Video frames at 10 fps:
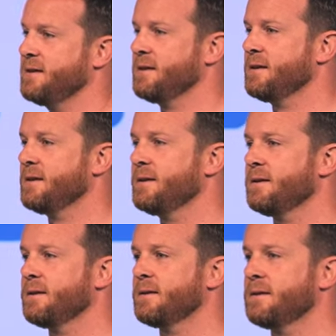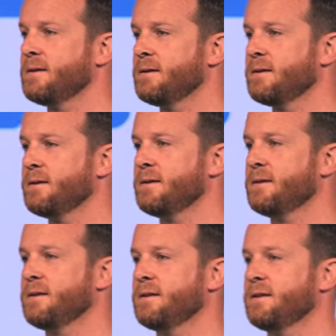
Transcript: No one is speaking in this clip.